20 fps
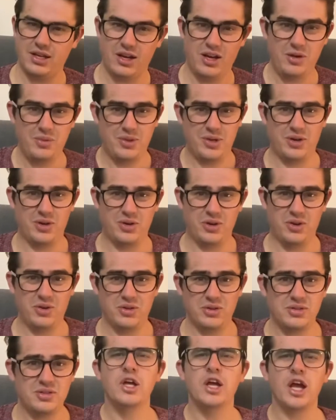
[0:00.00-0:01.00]
I hope they don't
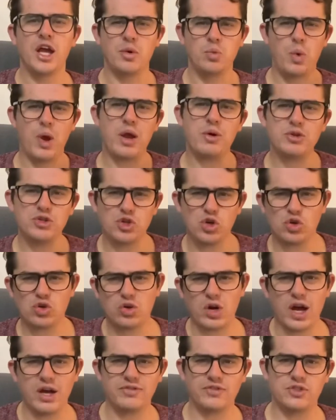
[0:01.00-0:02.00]
notice. And where is your
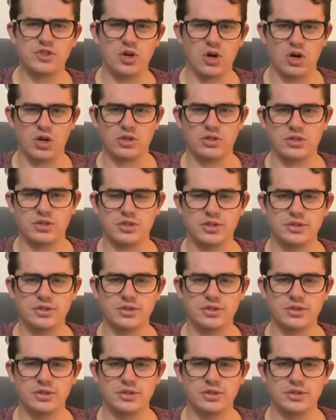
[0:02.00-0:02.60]
craft docked?